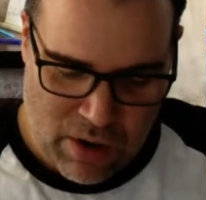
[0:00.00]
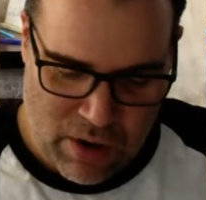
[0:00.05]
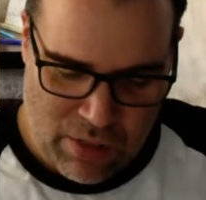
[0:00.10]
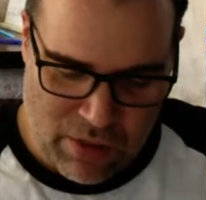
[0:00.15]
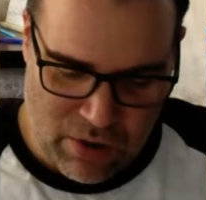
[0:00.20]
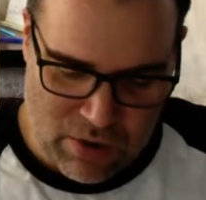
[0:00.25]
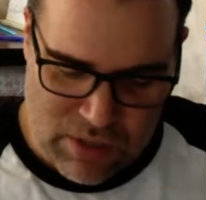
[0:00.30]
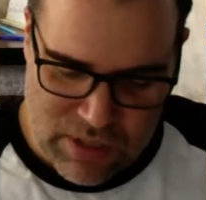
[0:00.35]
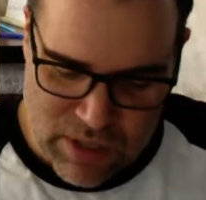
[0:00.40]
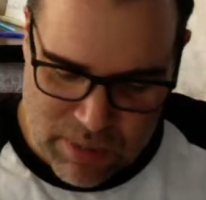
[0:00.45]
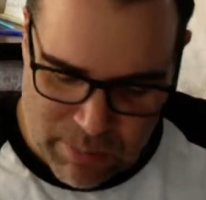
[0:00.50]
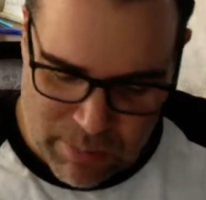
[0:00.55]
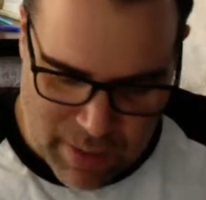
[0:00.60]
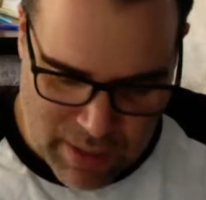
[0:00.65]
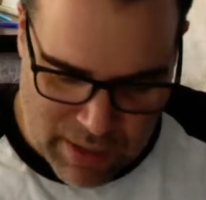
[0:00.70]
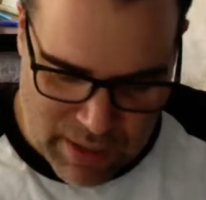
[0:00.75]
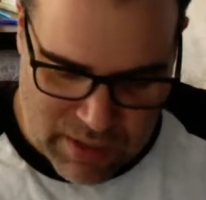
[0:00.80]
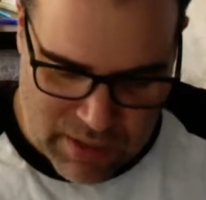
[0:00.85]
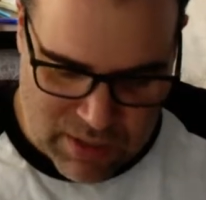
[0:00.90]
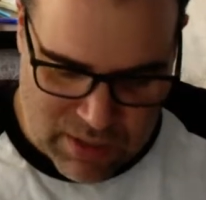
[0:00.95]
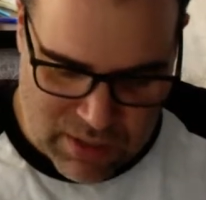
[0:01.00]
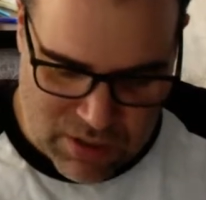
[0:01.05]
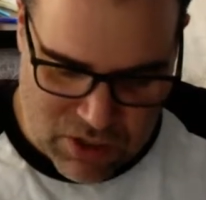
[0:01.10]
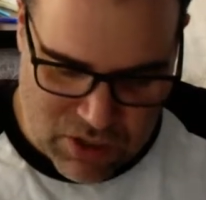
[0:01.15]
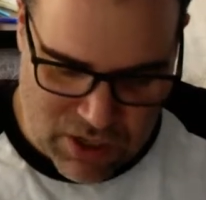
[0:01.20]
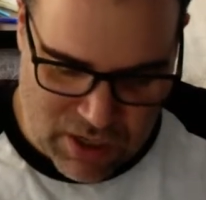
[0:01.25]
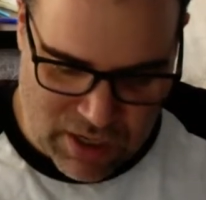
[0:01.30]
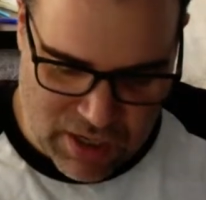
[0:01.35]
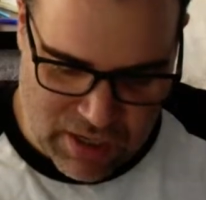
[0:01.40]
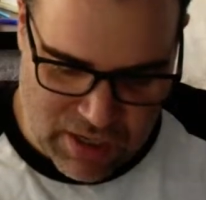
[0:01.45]
There are some medicines
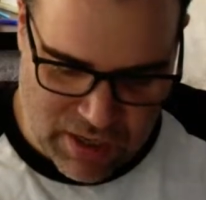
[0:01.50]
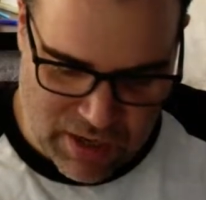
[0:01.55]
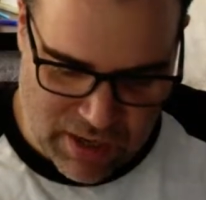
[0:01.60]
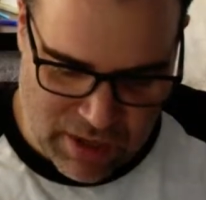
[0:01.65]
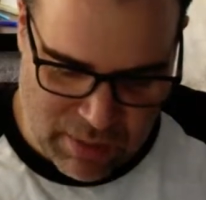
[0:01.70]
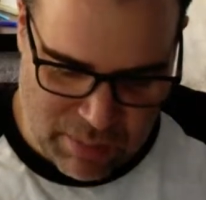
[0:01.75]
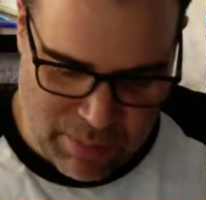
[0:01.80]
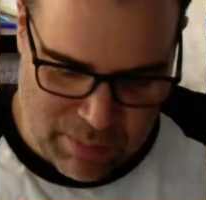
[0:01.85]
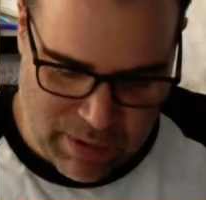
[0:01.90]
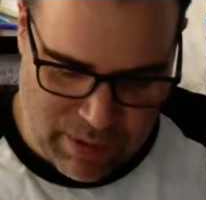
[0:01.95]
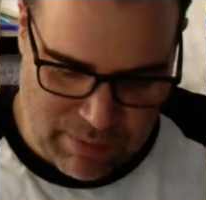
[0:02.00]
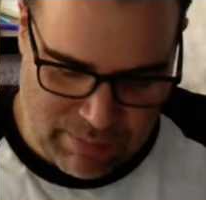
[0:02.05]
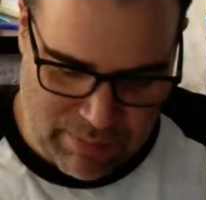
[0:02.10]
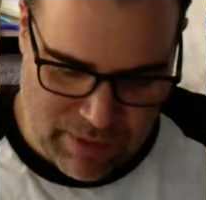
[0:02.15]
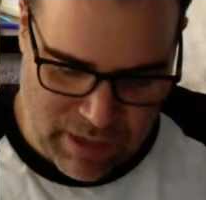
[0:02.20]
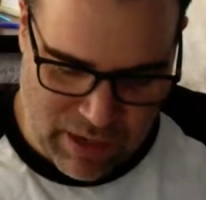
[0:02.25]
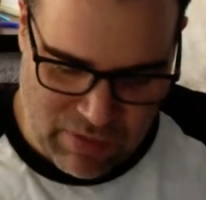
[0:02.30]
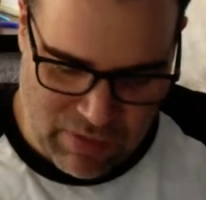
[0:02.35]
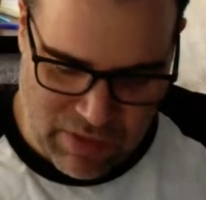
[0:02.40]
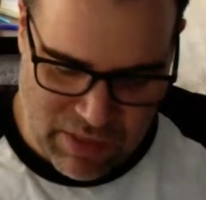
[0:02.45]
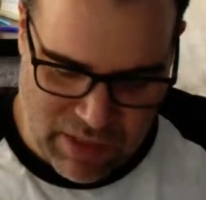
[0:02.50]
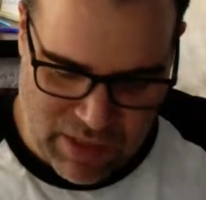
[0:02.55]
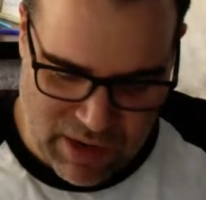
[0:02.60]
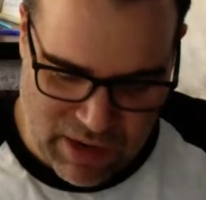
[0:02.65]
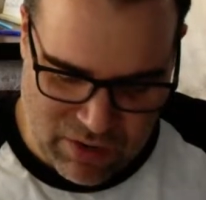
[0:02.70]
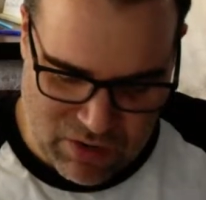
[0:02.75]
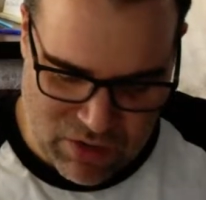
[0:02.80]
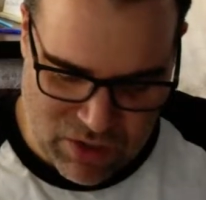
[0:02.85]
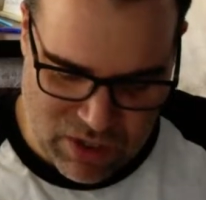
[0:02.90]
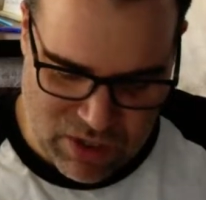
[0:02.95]
she can take, but even then,
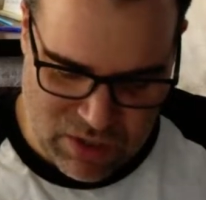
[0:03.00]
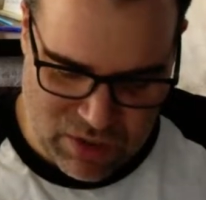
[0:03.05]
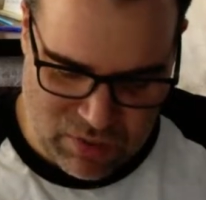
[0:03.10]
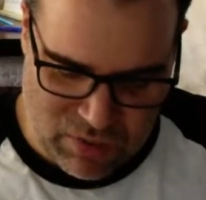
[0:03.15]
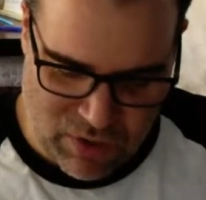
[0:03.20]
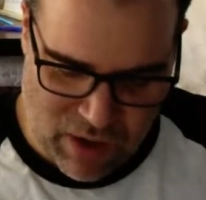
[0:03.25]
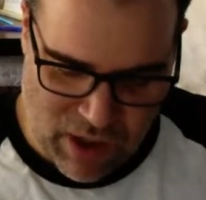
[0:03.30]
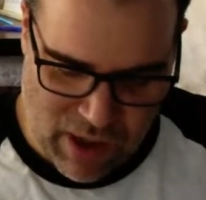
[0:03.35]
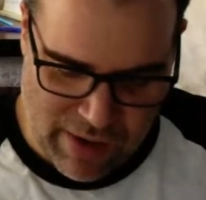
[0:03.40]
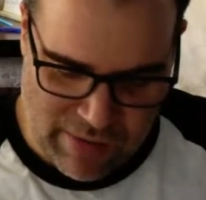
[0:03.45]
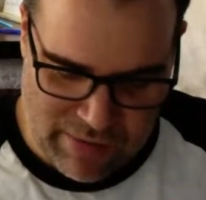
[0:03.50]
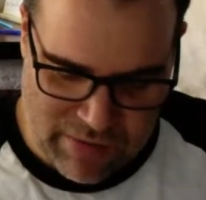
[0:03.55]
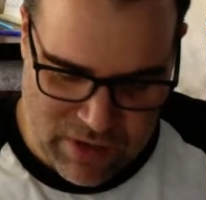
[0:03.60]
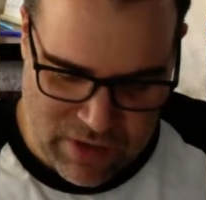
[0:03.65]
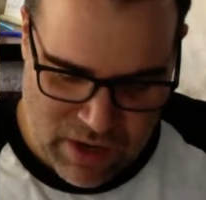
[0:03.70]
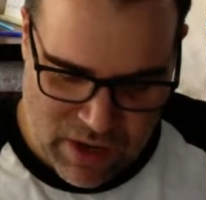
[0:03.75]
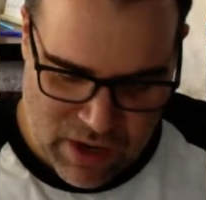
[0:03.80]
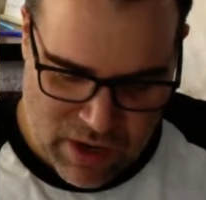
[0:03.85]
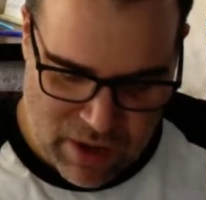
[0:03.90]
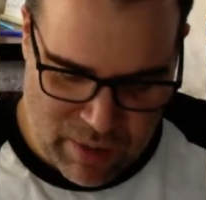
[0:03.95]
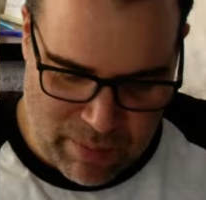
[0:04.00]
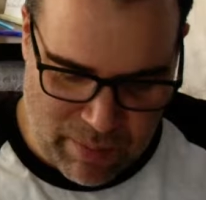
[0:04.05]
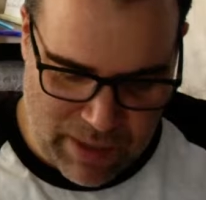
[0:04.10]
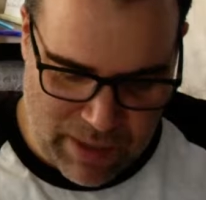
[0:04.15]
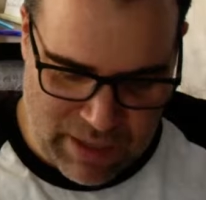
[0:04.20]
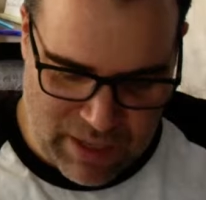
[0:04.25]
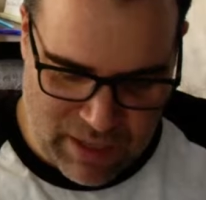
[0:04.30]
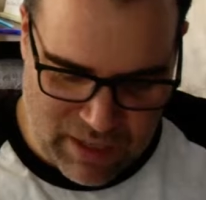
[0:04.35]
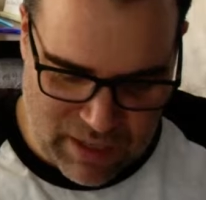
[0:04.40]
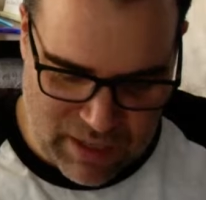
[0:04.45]
if she survives, it
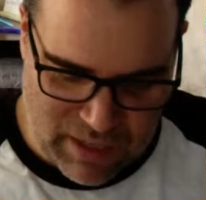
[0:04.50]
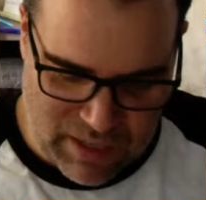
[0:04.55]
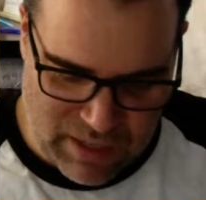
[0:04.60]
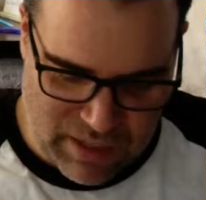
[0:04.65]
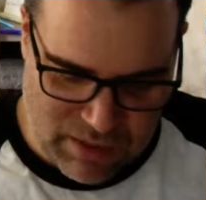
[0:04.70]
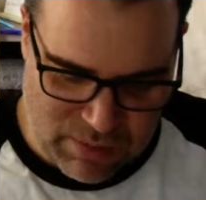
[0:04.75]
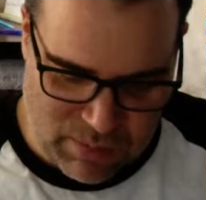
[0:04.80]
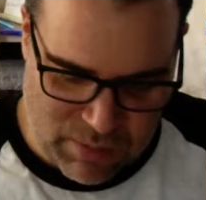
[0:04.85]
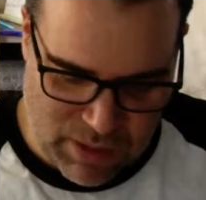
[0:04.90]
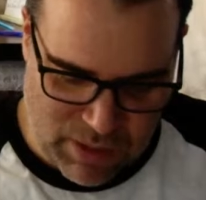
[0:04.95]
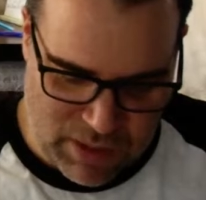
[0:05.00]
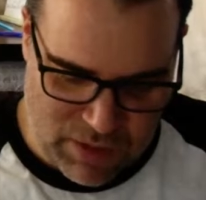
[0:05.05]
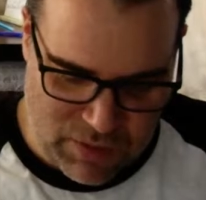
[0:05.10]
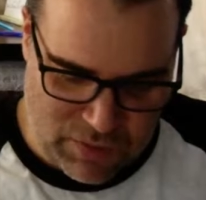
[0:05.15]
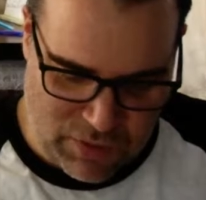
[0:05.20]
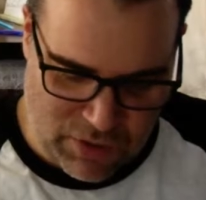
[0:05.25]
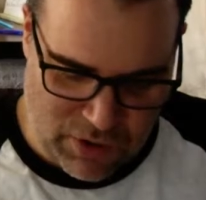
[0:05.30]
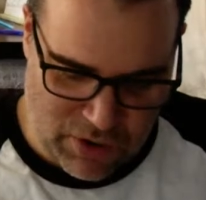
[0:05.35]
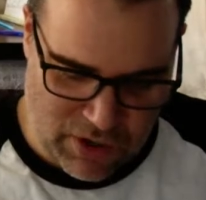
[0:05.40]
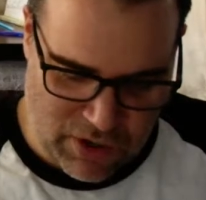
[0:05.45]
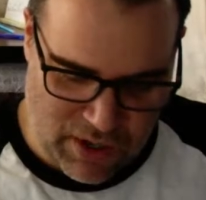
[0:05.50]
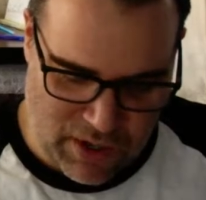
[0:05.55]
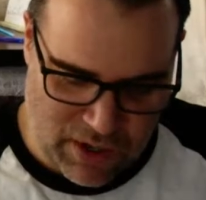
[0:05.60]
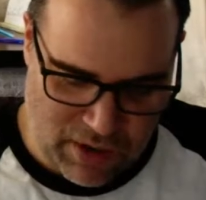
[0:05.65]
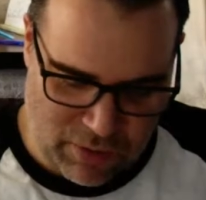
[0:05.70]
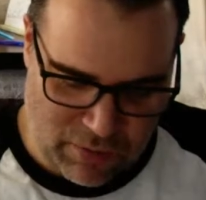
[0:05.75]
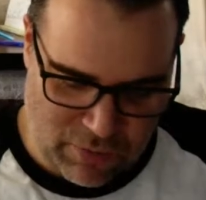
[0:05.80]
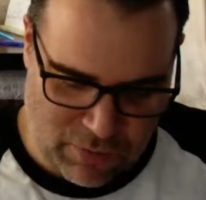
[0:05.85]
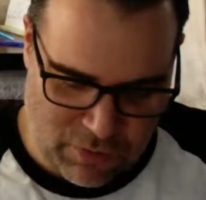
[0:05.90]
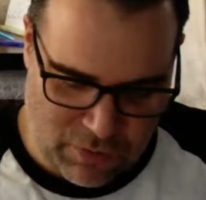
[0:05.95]
might take 6 months for her to get
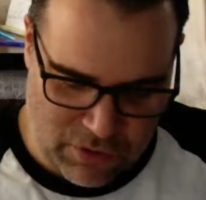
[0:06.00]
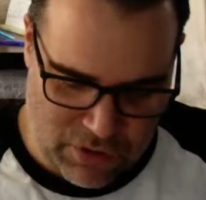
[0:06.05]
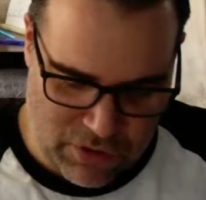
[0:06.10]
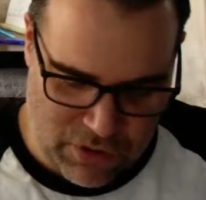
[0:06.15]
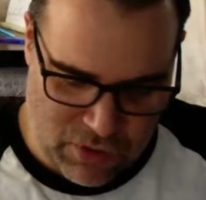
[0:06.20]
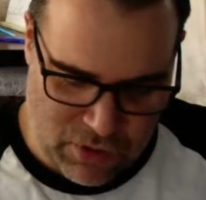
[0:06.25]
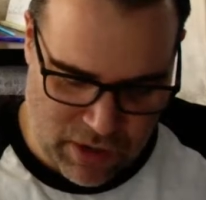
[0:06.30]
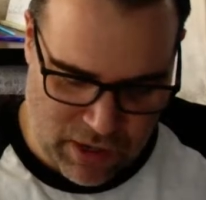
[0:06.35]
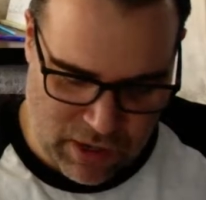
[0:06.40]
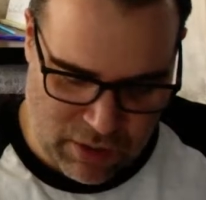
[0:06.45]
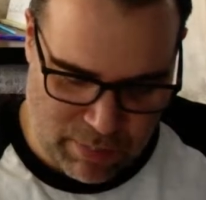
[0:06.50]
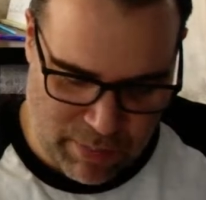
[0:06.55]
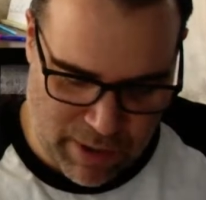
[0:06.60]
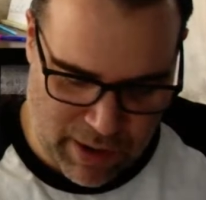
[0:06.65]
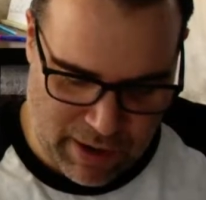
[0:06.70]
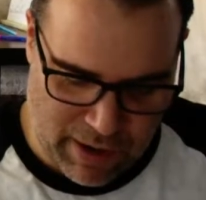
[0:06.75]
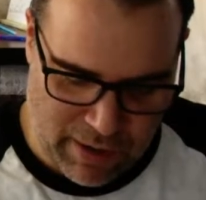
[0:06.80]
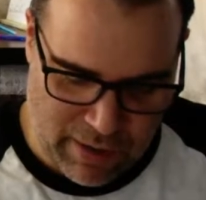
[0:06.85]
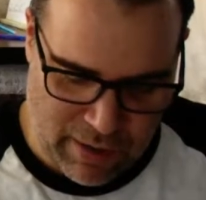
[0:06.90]
her full strength back.